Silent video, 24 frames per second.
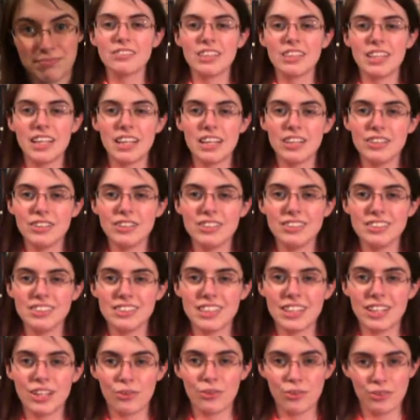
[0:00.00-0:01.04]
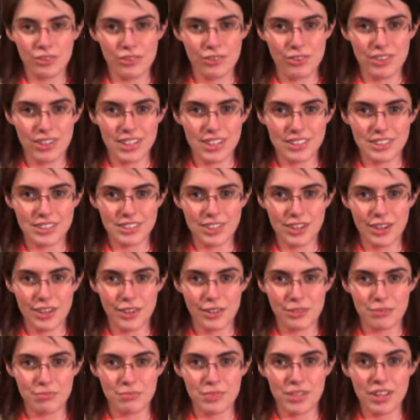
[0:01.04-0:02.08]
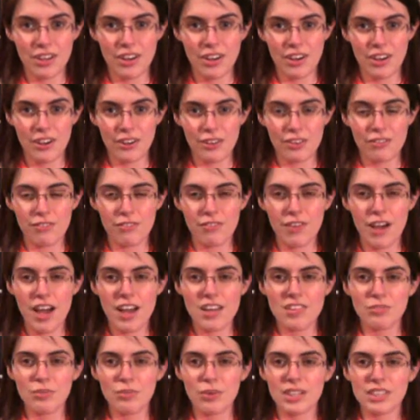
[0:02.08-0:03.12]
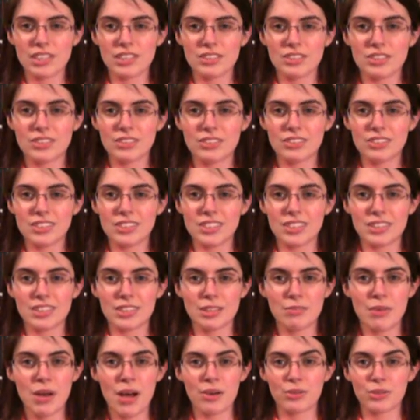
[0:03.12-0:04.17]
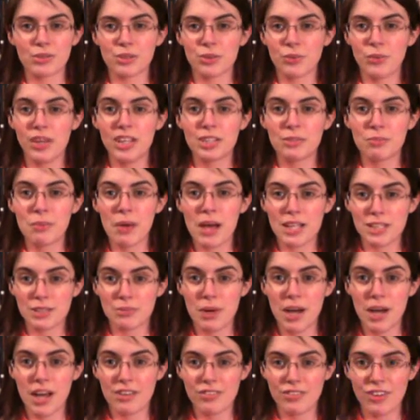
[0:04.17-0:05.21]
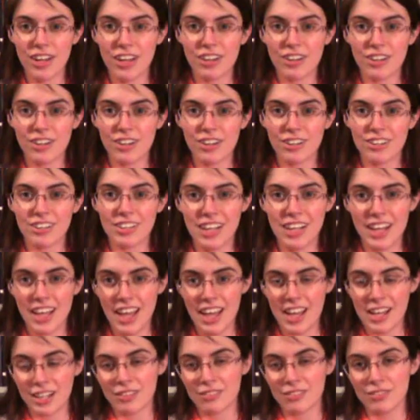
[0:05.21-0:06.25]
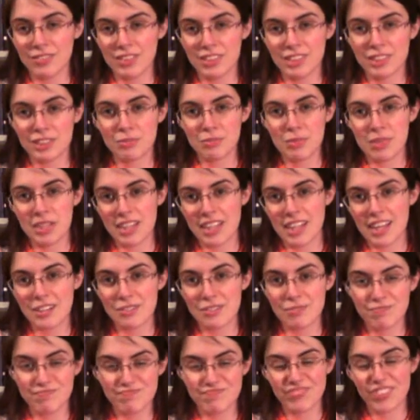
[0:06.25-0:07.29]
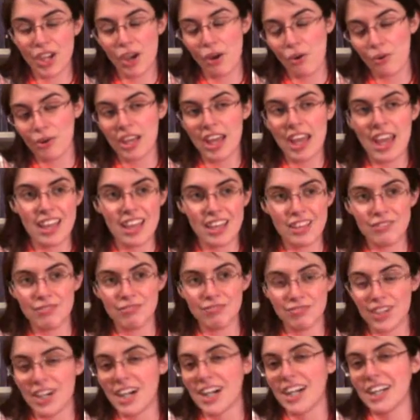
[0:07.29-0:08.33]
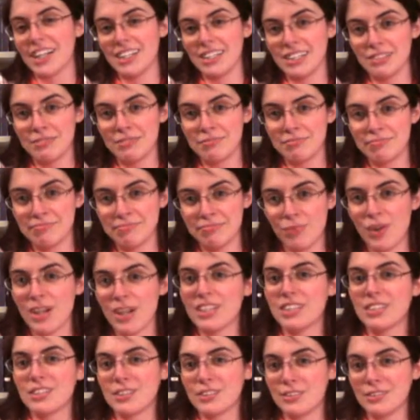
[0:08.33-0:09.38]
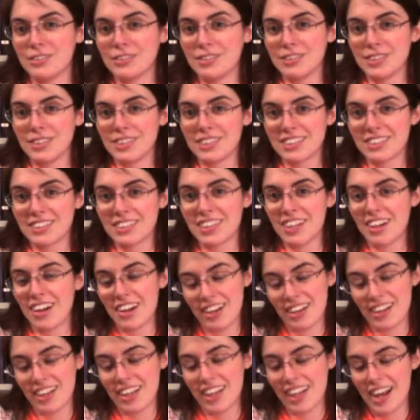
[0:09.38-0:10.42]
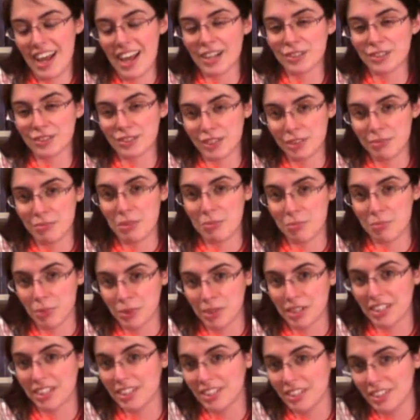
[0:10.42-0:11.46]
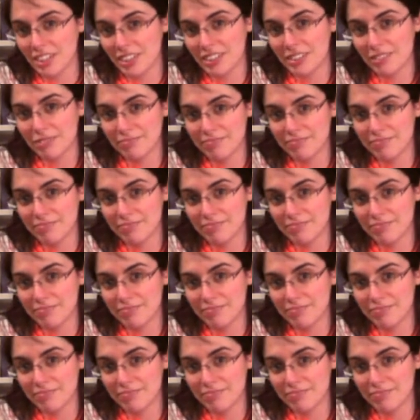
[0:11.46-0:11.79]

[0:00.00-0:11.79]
Here, in the order that I saw them, are the five westerns that somehow squeaked past my radar and convinced me that, okay, fine, westerns can actually be pretty good.